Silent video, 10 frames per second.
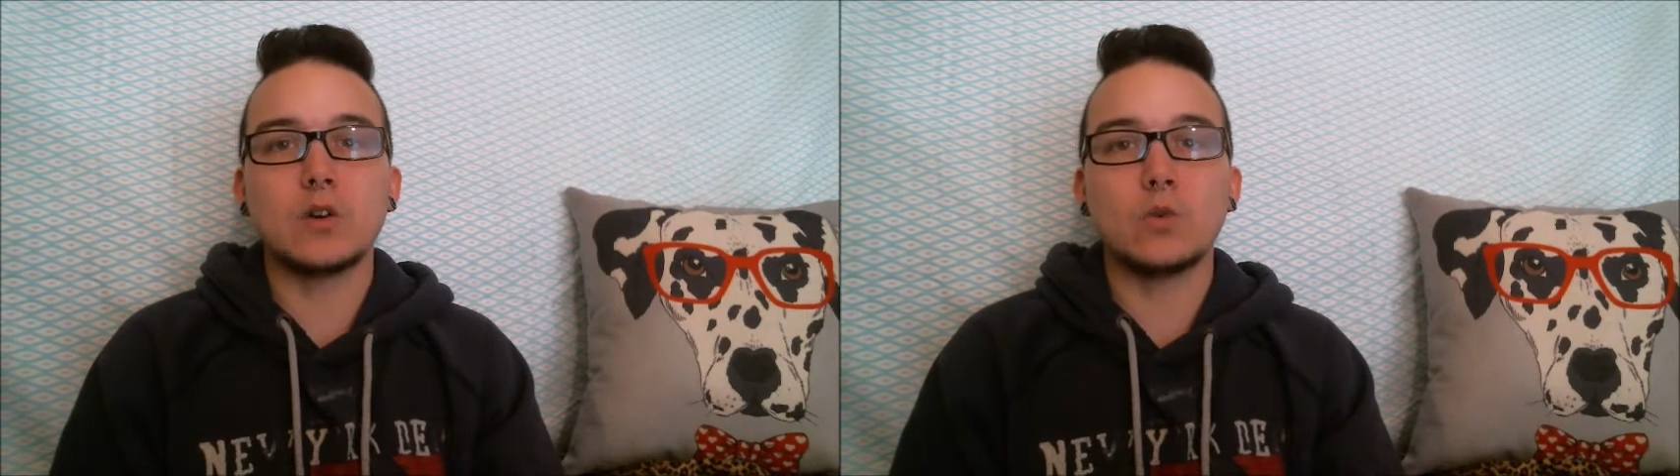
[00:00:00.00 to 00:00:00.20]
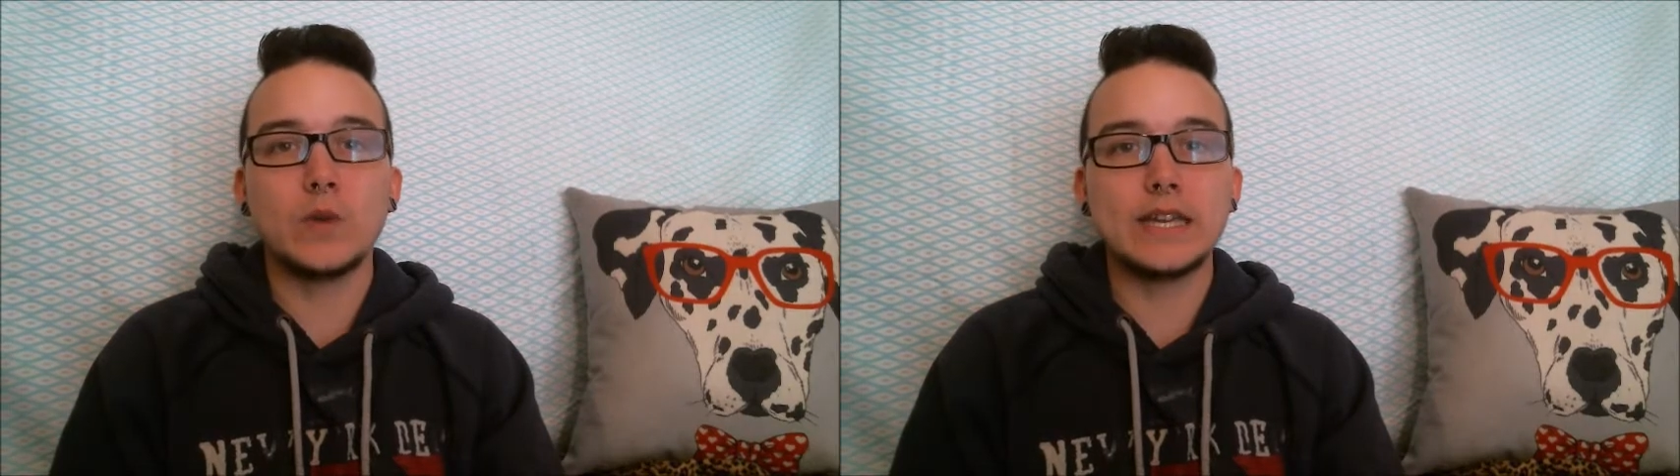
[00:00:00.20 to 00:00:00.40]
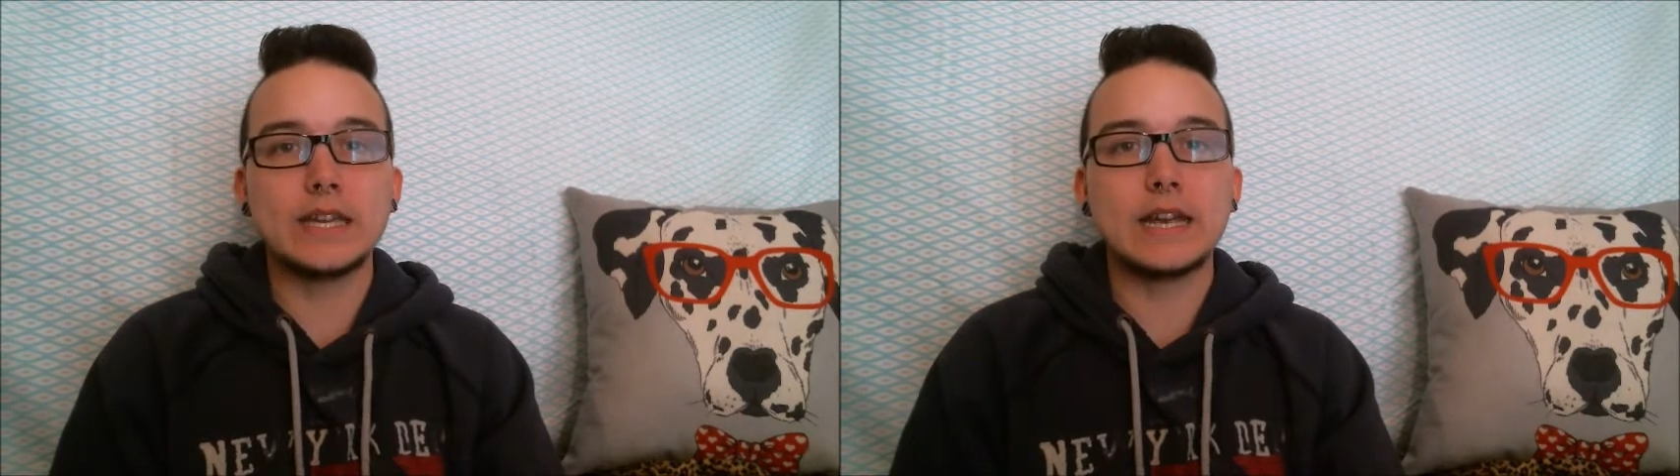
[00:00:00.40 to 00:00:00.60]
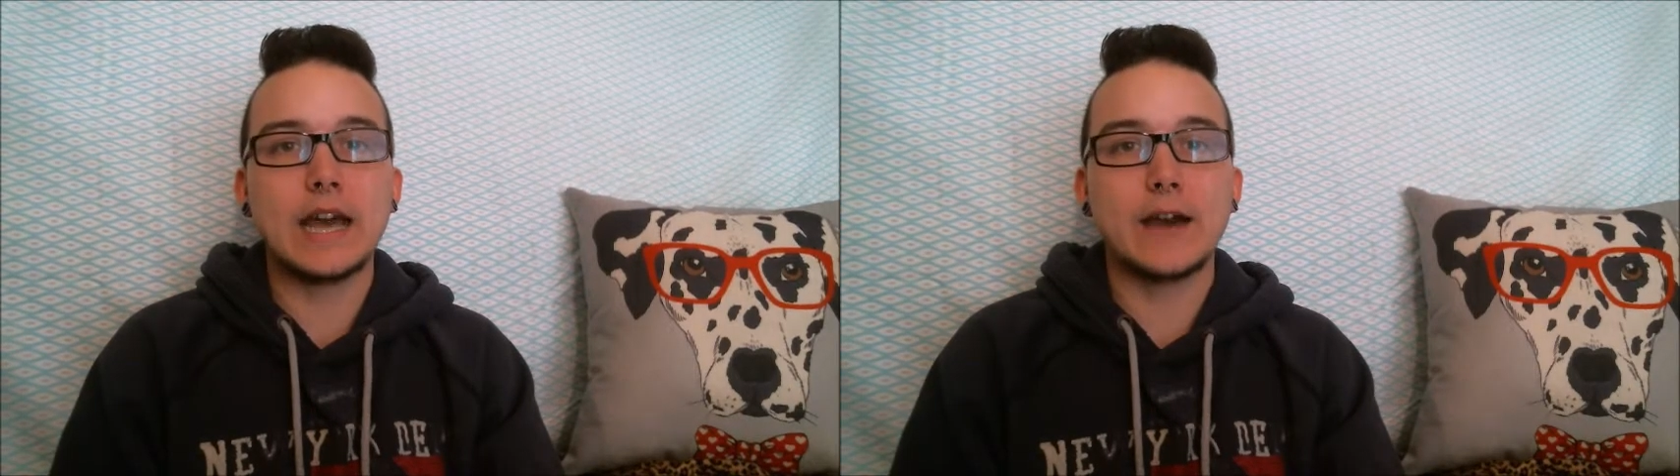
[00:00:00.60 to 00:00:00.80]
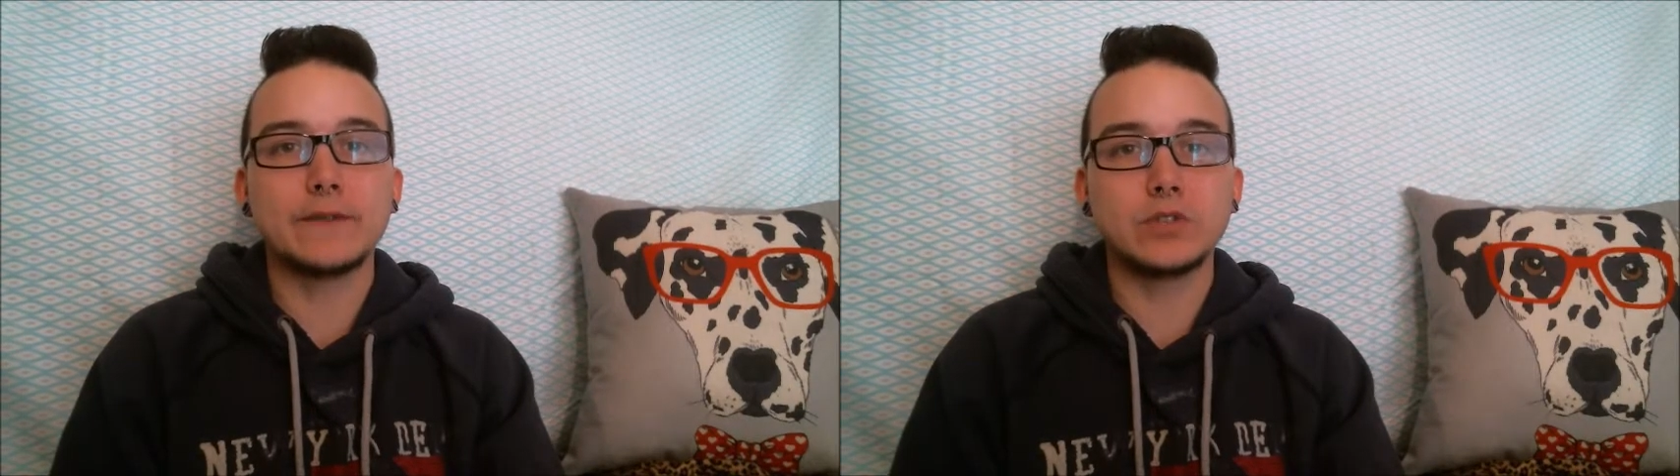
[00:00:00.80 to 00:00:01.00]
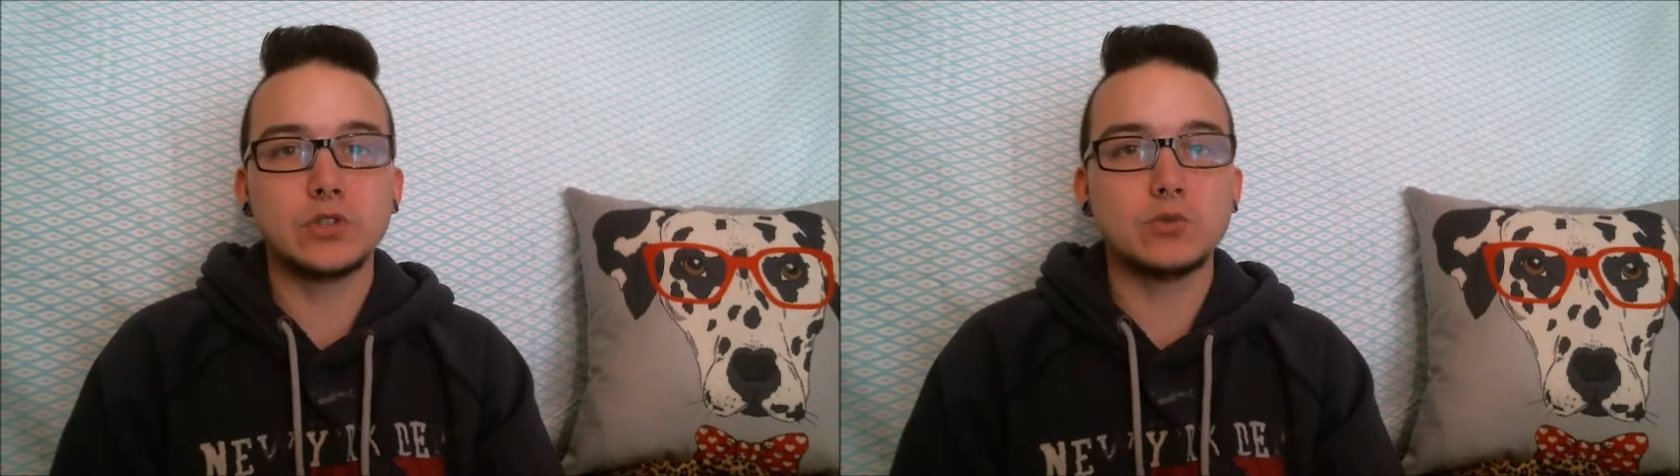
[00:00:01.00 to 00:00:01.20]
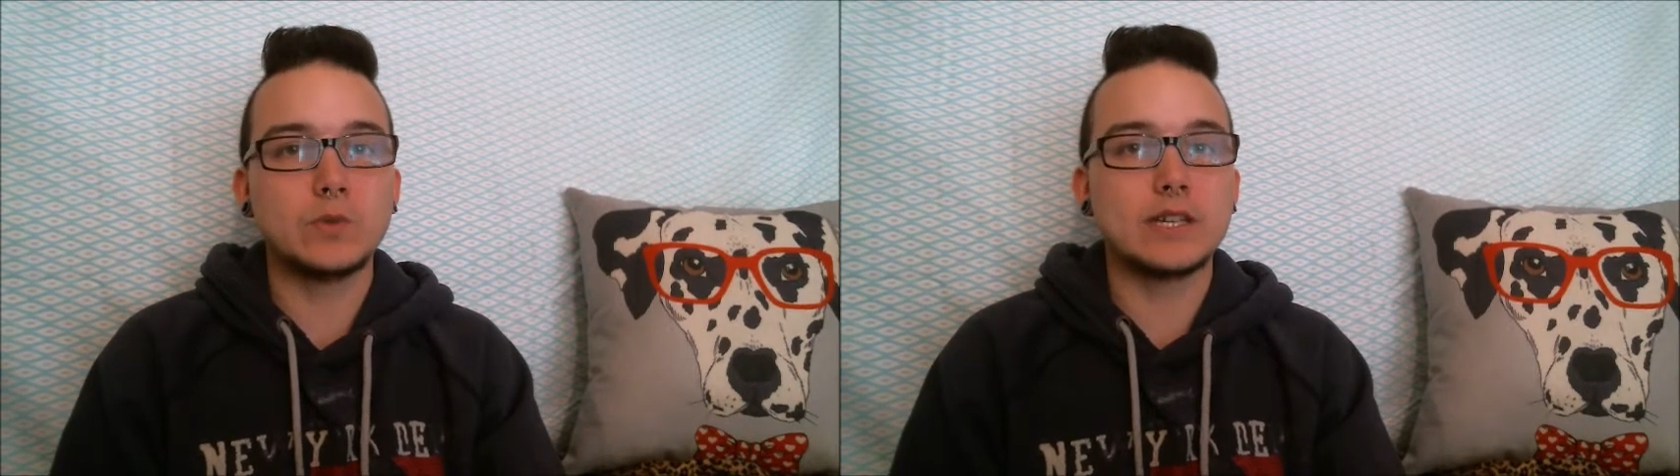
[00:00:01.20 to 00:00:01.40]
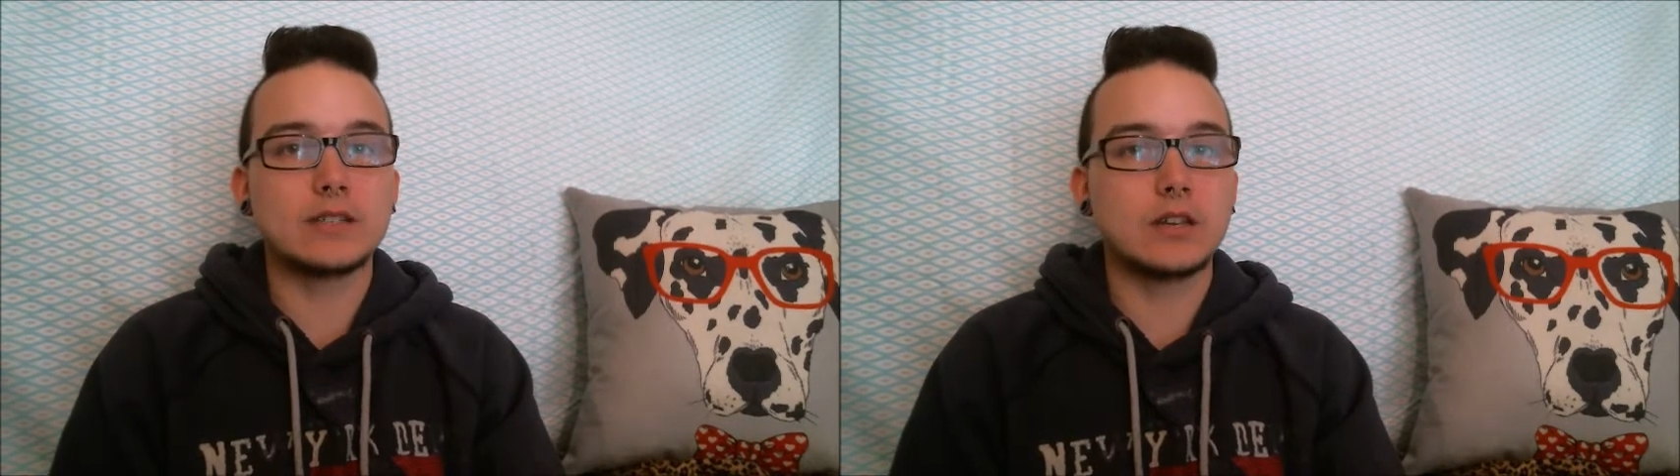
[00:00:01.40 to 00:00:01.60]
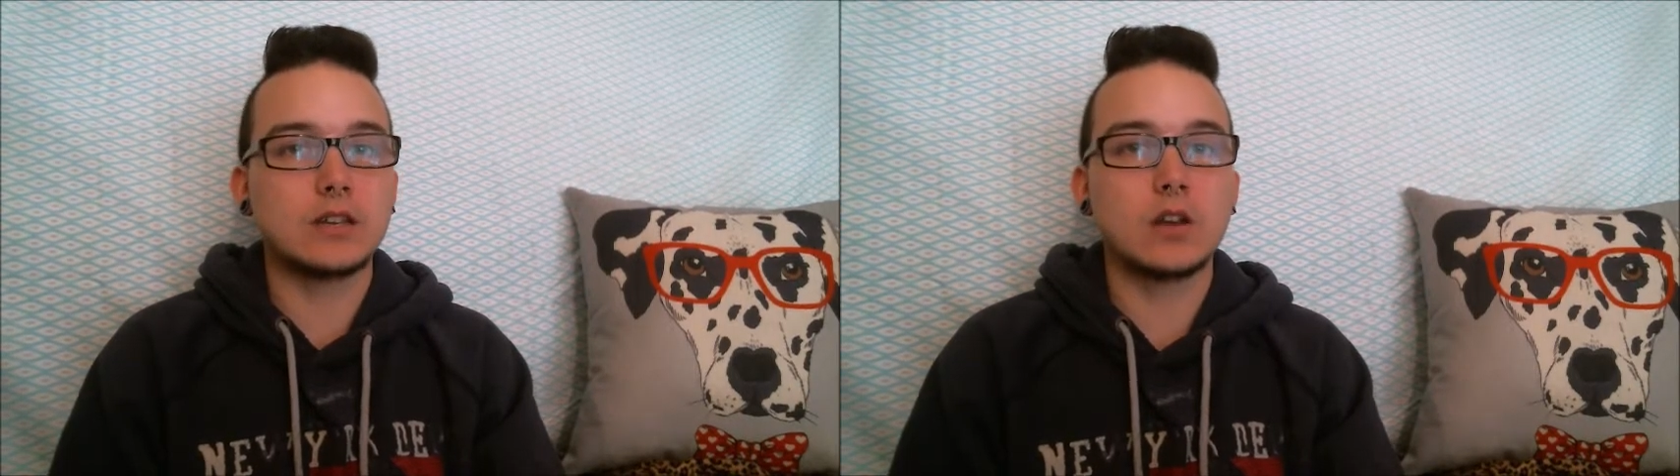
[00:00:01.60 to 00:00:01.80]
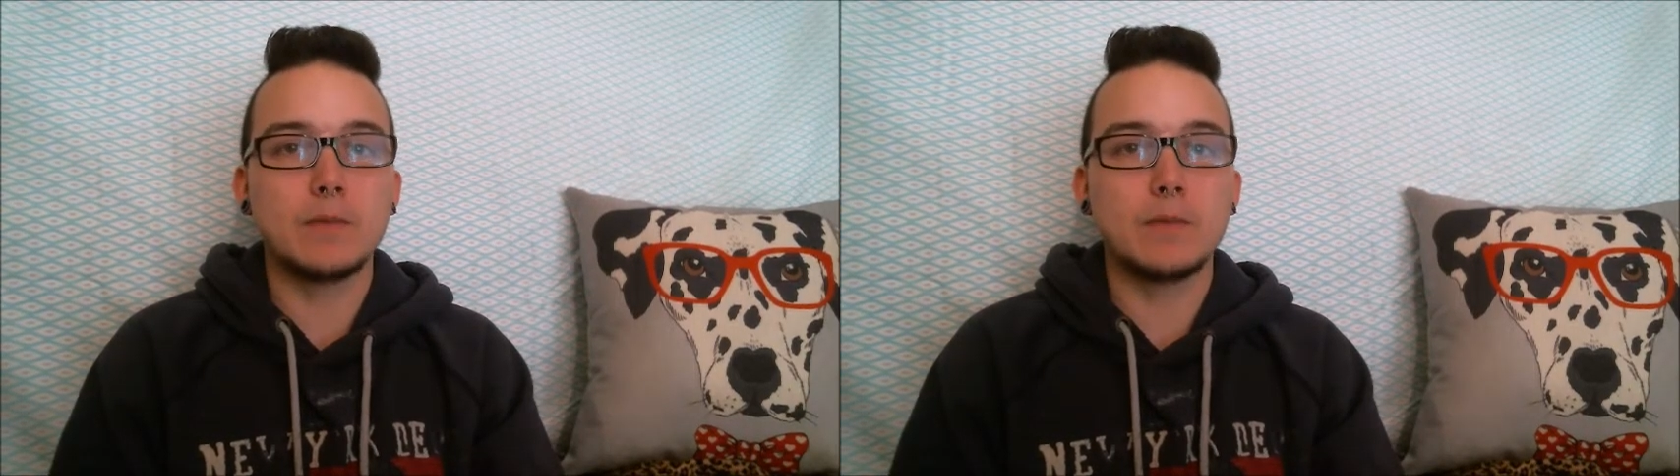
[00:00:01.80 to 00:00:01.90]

a week and a half to 2 weeks later,